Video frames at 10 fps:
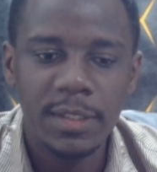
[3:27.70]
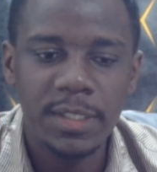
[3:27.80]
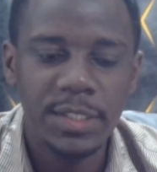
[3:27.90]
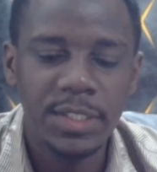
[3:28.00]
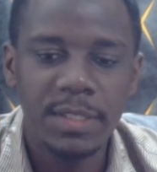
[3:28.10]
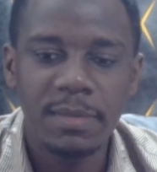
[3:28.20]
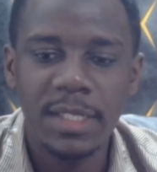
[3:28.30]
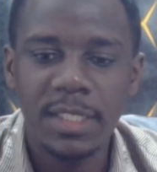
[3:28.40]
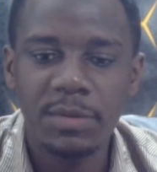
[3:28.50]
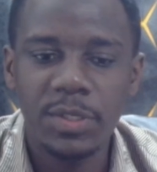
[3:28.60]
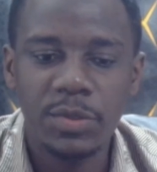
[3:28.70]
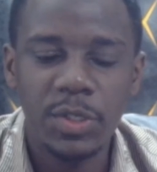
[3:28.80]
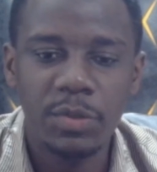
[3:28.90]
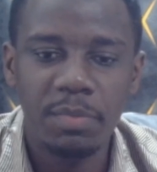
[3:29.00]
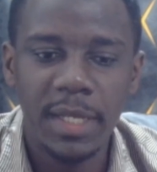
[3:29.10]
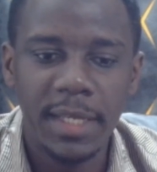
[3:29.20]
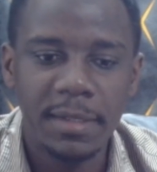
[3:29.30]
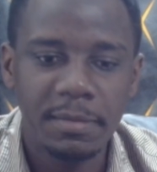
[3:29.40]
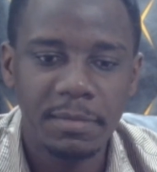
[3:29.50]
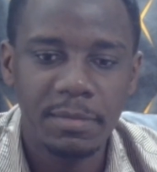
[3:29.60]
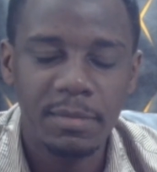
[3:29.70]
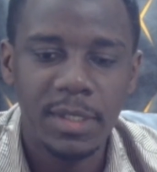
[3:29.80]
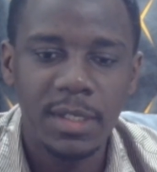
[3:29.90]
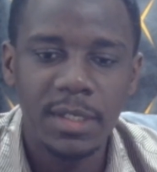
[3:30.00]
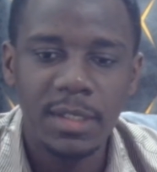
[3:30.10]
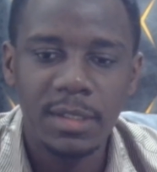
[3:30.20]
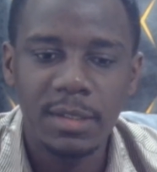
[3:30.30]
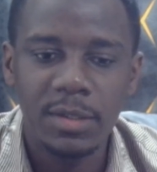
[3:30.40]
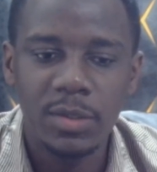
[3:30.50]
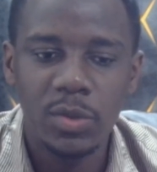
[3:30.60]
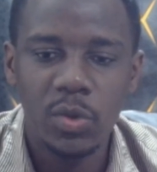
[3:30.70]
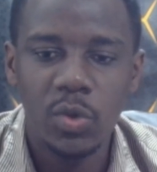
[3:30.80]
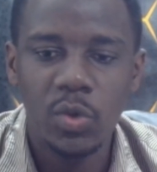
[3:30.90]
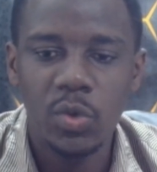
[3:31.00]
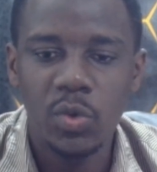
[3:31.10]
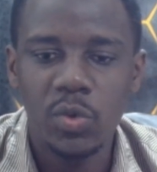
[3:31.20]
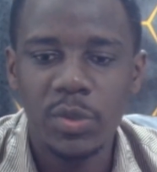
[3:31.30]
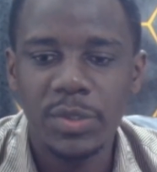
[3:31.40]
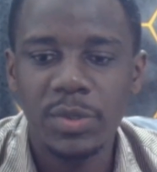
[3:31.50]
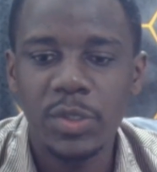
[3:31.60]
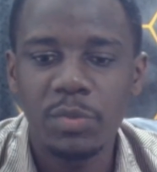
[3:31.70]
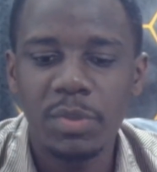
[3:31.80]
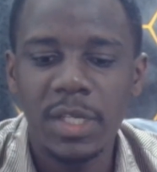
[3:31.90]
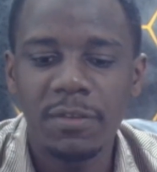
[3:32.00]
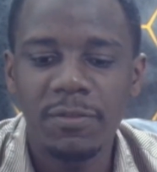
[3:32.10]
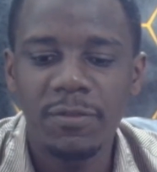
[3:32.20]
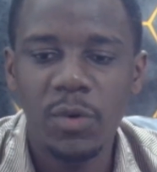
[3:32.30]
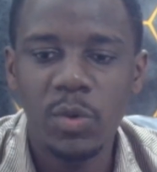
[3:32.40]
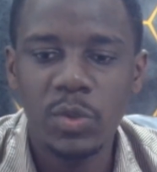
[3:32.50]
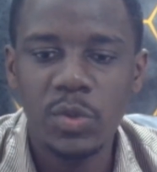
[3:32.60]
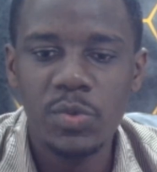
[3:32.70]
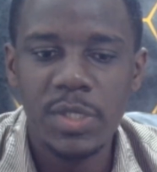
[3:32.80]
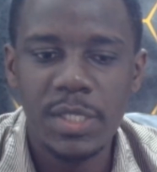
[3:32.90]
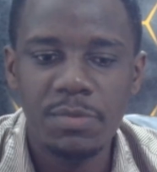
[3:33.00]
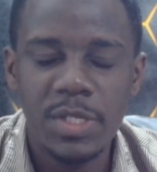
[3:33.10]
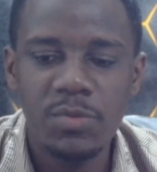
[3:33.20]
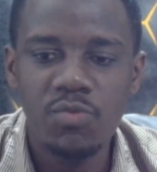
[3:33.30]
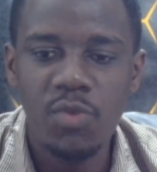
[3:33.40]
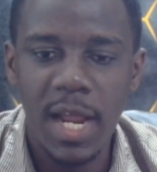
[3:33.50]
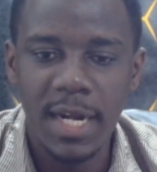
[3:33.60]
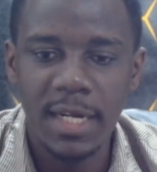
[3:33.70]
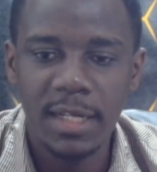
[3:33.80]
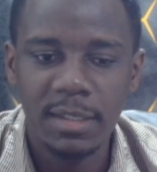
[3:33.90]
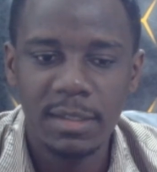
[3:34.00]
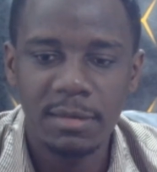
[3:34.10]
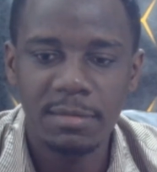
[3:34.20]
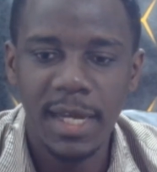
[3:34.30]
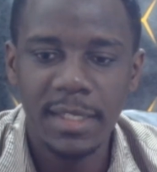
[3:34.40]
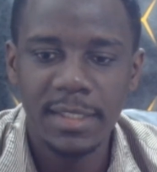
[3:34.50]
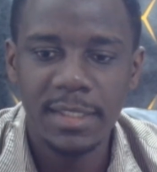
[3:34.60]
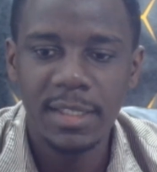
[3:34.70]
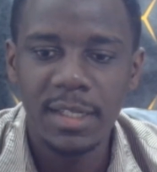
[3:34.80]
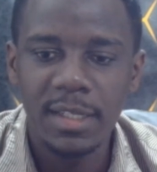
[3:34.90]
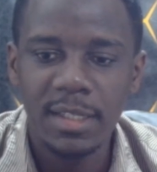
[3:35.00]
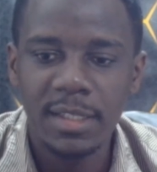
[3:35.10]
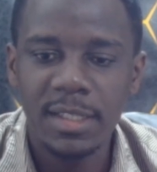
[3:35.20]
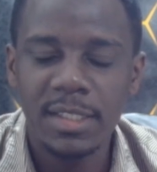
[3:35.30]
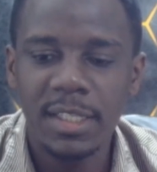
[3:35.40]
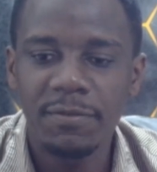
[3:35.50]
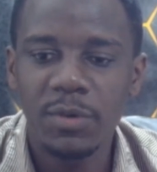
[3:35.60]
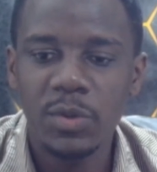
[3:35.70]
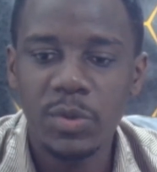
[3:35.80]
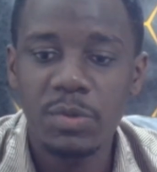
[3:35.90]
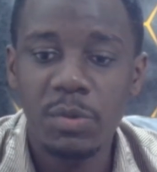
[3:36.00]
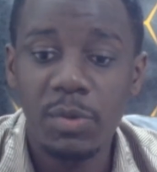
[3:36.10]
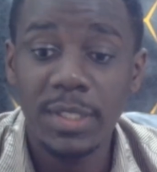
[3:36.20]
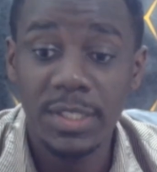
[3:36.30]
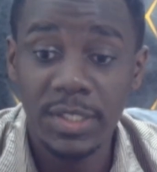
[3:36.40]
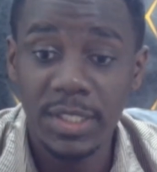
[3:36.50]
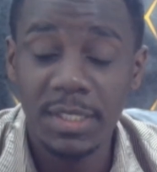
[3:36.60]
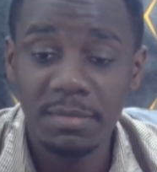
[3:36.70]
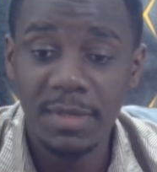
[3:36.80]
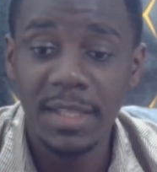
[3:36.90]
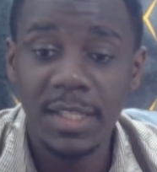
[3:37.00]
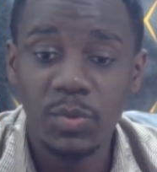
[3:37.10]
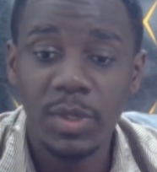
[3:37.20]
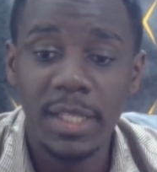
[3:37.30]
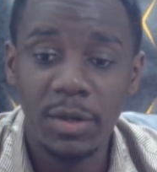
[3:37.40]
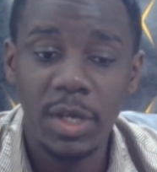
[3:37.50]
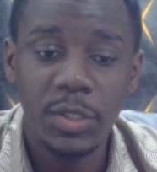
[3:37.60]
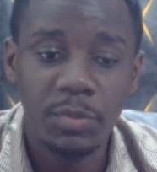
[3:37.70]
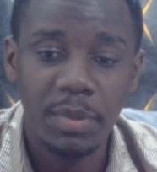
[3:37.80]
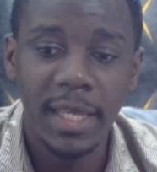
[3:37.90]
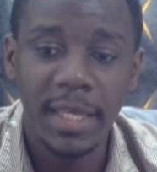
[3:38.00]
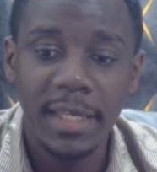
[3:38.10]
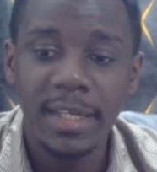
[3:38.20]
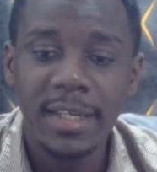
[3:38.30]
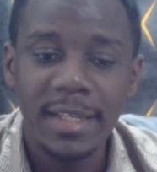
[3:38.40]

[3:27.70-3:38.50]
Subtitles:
system that Chelsea is going to play, it's going to be a 4-2-3-1, right? It's a 4-2-3-1 system, and that's what they are going to play.